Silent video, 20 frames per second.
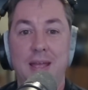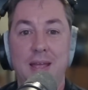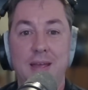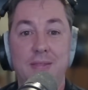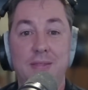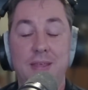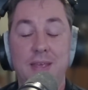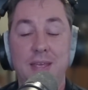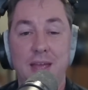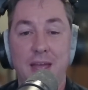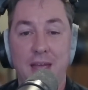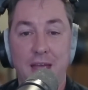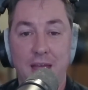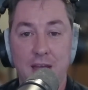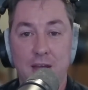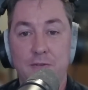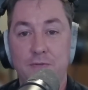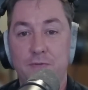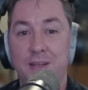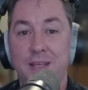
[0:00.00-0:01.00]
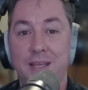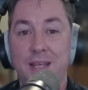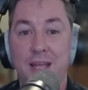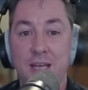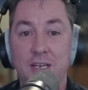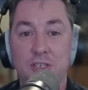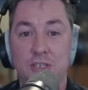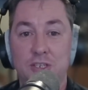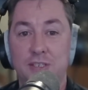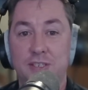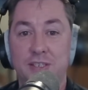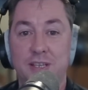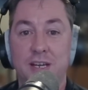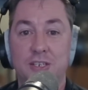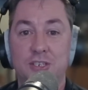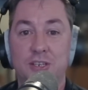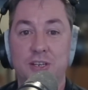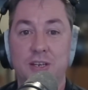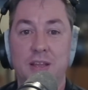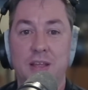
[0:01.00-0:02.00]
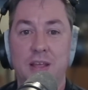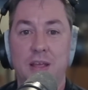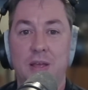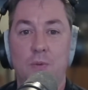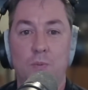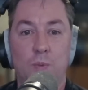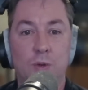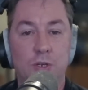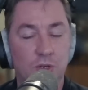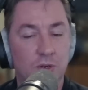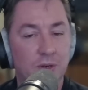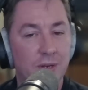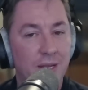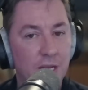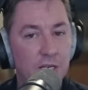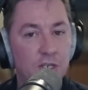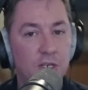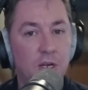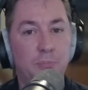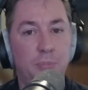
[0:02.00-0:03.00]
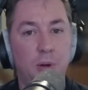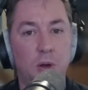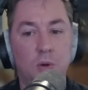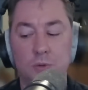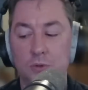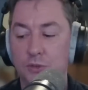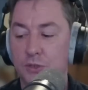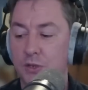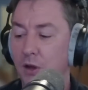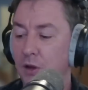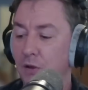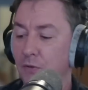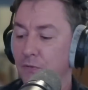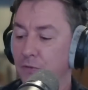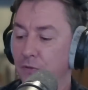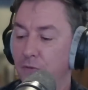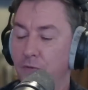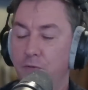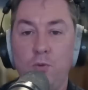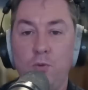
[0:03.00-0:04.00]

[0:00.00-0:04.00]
and the aft engine section, which are each composed of